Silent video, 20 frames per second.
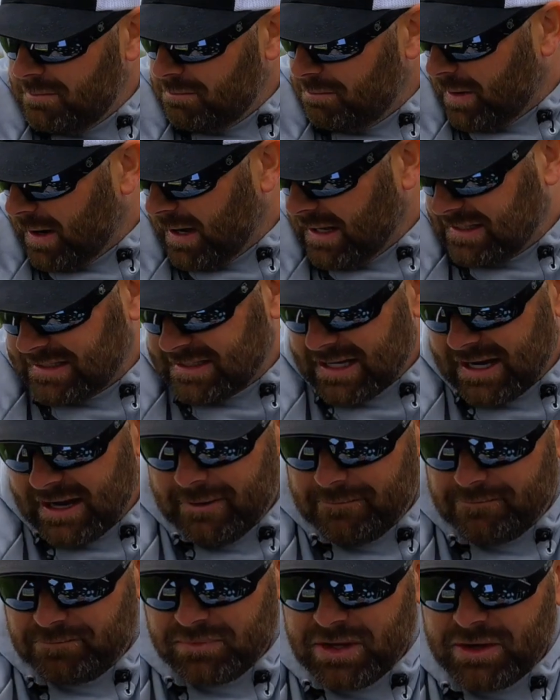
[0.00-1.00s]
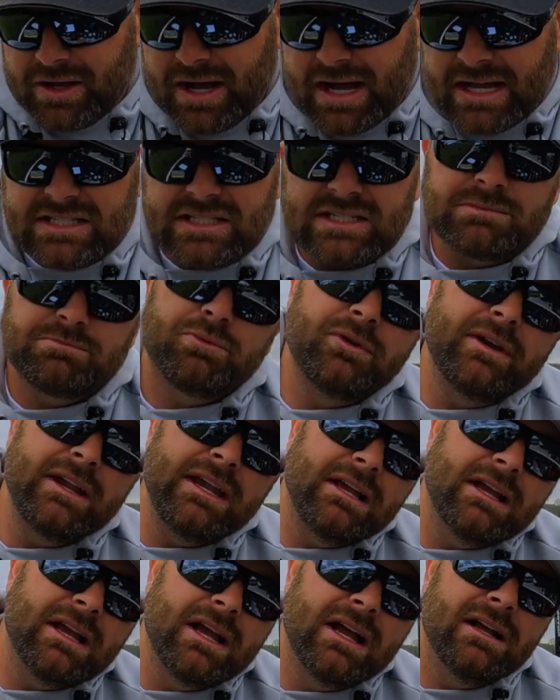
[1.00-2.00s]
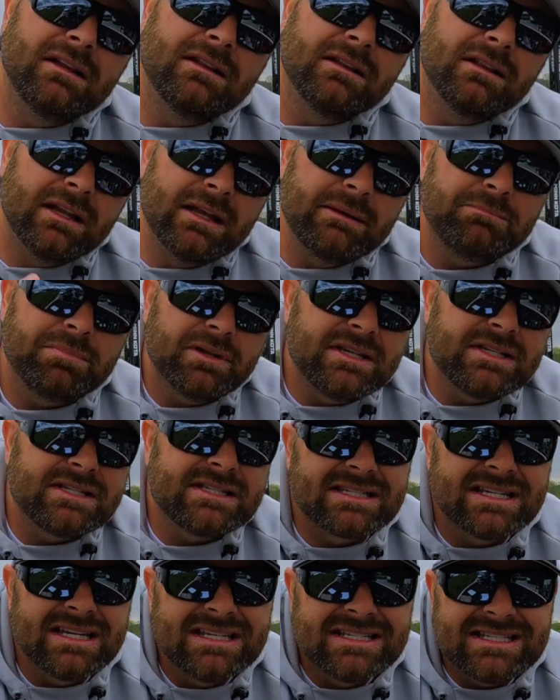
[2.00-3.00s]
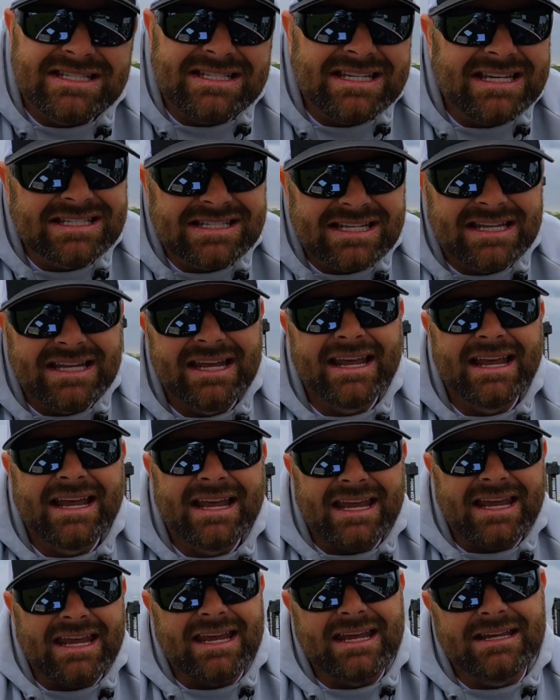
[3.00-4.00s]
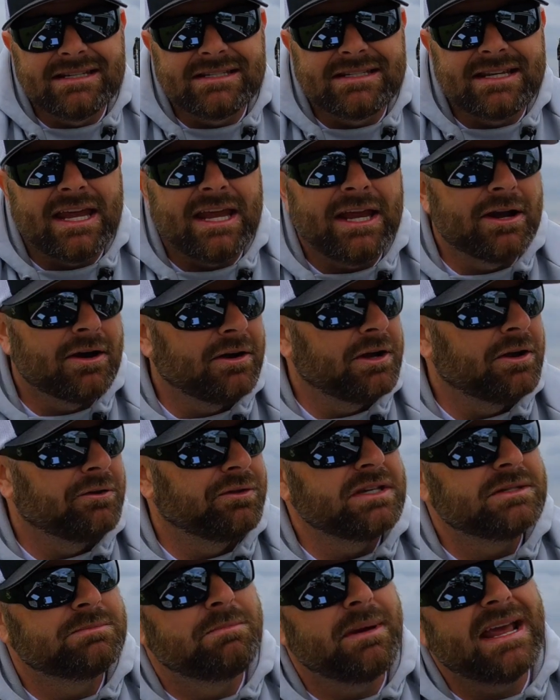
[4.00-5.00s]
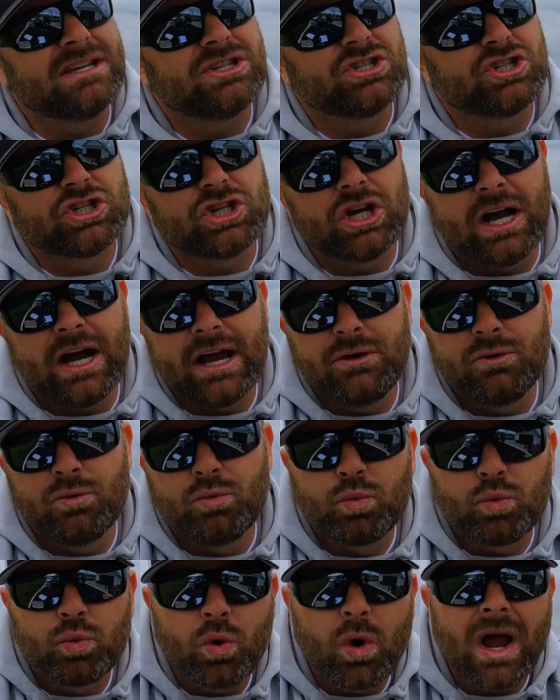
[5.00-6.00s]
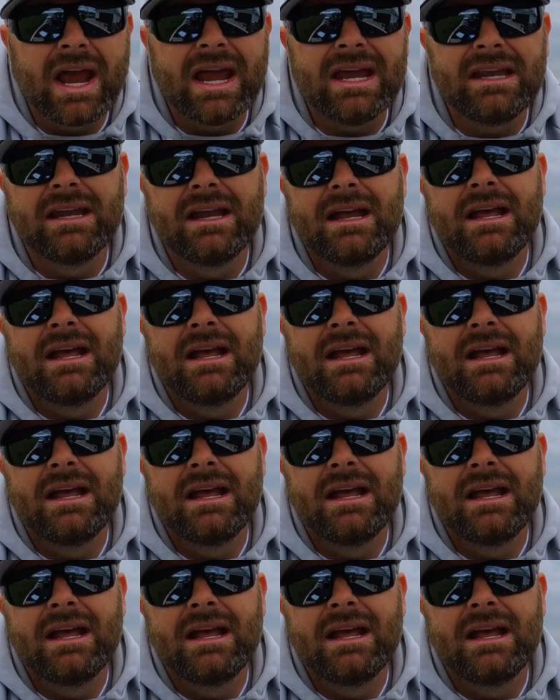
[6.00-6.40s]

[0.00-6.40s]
But you guys, spring lipless season is here. You know, these baits shine right